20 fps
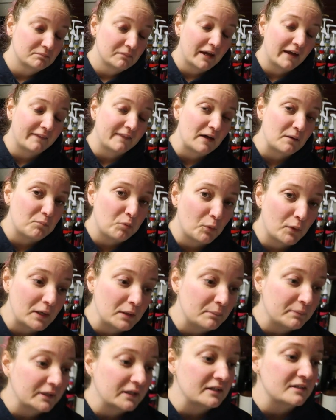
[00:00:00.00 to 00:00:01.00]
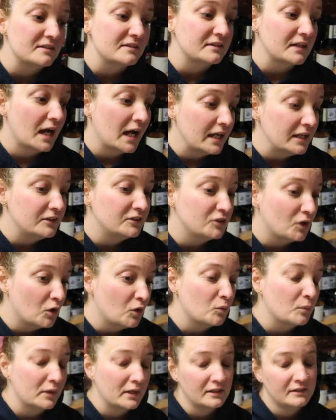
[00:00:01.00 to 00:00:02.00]
Yeah, totally. Because I
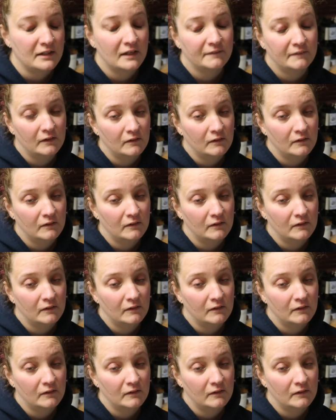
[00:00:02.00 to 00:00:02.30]
don't want to take